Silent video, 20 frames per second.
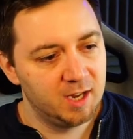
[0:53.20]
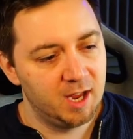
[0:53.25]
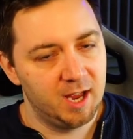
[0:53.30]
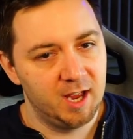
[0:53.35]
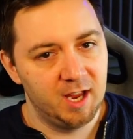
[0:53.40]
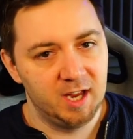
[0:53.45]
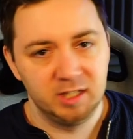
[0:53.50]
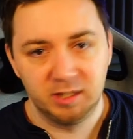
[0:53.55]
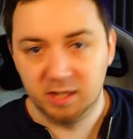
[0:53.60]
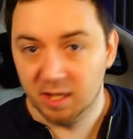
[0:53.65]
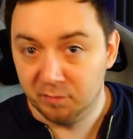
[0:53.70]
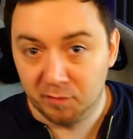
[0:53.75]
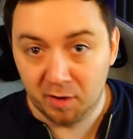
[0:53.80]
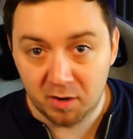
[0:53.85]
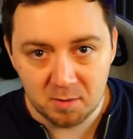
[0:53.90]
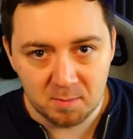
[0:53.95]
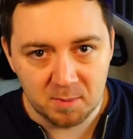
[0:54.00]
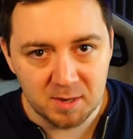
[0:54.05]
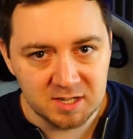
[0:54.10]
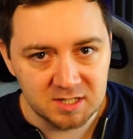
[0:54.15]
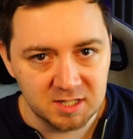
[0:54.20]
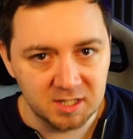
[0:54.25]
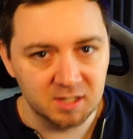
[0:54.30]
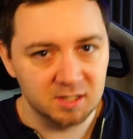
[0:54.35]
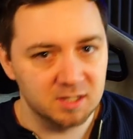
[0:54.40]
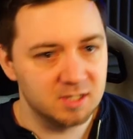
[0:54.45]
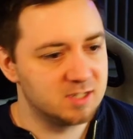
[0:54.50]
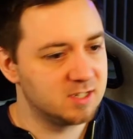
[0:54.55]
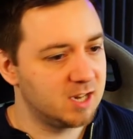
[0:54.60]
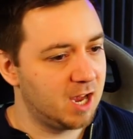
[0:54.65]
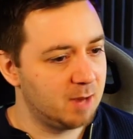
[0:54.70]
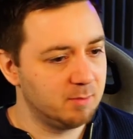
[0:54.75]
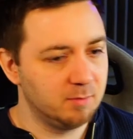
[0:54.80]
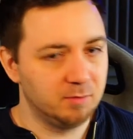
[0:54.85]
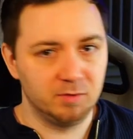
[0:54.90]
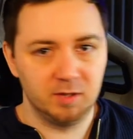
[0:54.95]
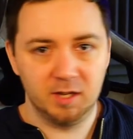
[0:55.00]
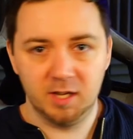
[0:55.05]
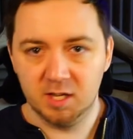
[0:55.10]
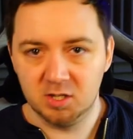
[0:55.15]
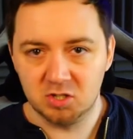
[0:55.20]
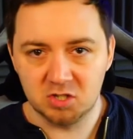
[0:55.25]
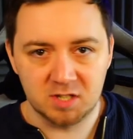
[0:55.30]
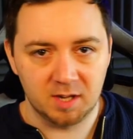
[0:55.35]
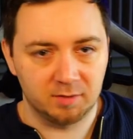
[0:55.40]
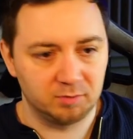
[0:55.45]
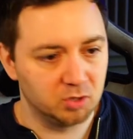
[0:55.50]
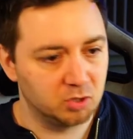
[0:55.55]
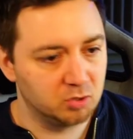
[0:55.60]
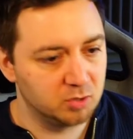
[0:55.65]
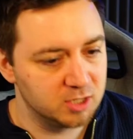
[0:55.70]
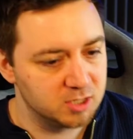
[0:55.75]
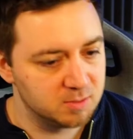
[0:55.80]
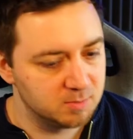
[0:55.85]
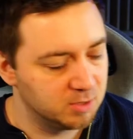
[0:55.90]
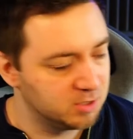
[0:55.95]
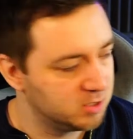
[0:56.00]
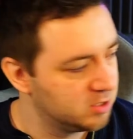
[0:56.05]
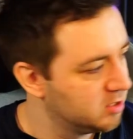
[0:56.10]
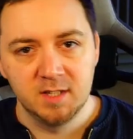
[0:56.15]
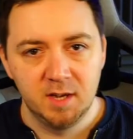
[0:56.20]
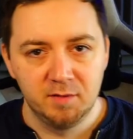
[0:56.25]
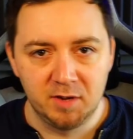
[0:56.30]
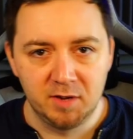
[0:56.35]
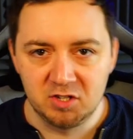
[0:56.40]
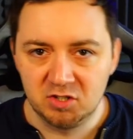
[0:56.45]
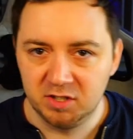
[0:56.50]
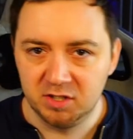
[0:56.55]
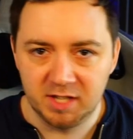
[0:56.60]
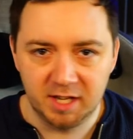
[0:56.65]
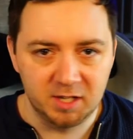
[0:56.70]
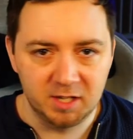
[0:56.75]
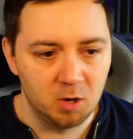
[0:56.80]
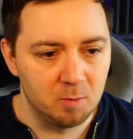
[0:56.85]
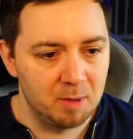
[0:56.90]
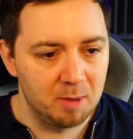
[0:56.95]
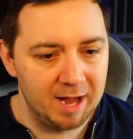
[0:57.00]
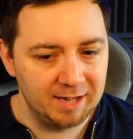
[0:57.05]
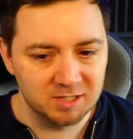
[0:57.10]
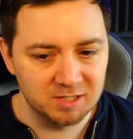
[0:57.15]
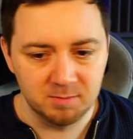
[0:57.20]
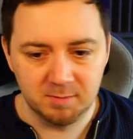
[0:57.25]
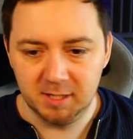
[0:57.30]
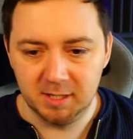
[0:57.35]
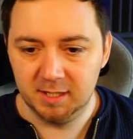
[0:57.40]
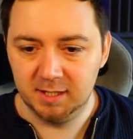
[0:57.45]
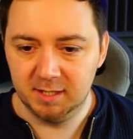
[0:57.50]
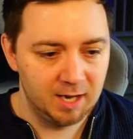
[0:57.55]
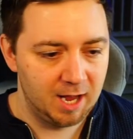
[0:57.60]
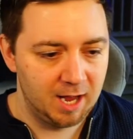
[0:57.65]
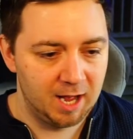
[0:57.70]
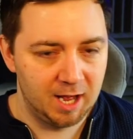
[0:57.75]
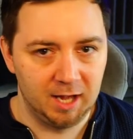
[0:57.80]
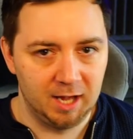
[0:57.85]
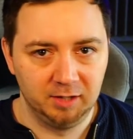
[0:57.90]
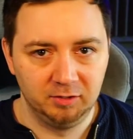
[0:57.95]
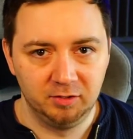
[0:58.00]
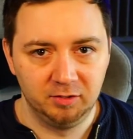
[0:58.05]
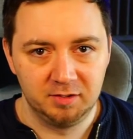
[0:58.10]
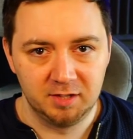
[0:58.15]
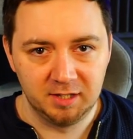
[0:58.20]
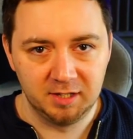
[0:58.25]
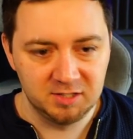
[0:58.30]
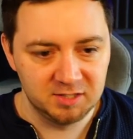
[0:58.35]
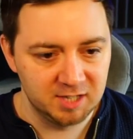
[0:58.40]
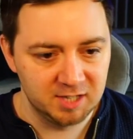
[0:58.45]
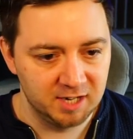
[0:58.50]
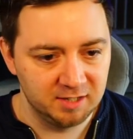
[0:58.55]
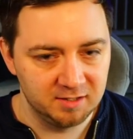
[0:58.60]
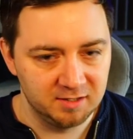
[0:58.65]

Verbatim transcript: Uh, they're very busy at this time of year, just after Christmas. Eventually they got back to me and they said